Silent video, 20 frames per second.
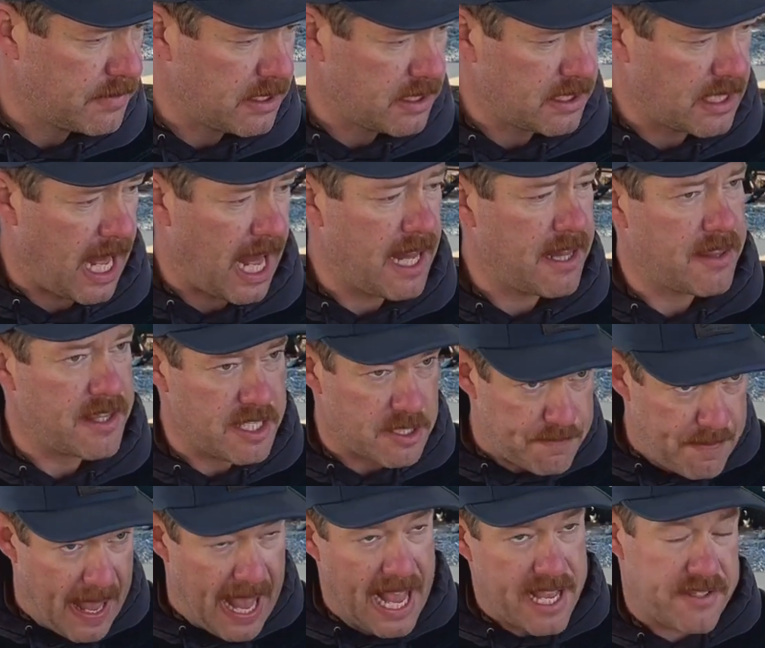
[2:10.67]
not this
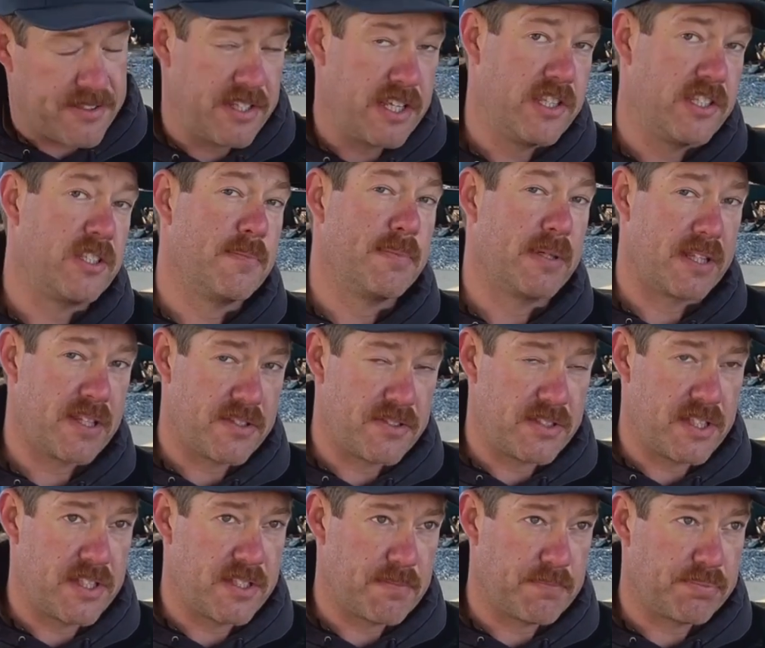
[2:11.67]
past season, but the
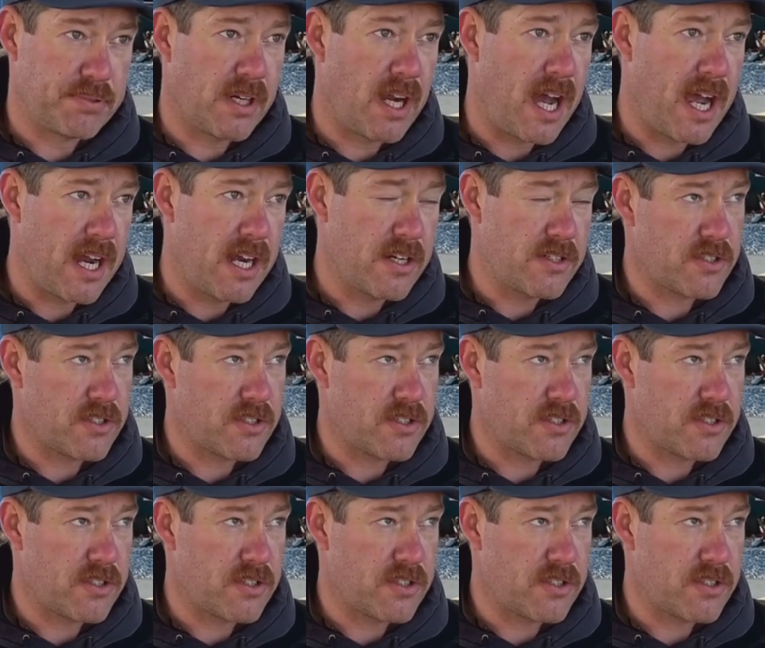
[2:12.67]
season prior.